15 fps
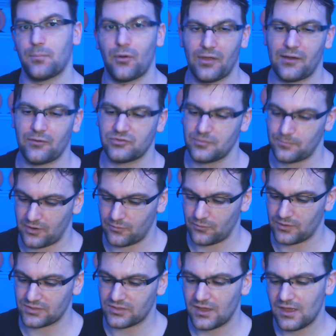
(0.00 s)
out to putt
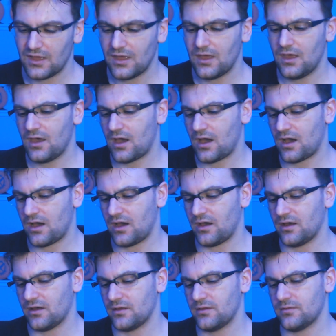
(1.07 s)
with.
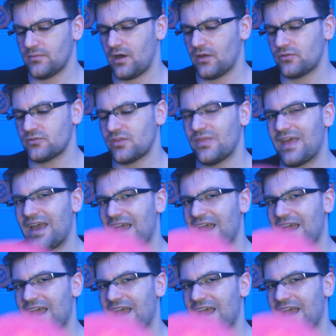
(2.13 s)
Other than that,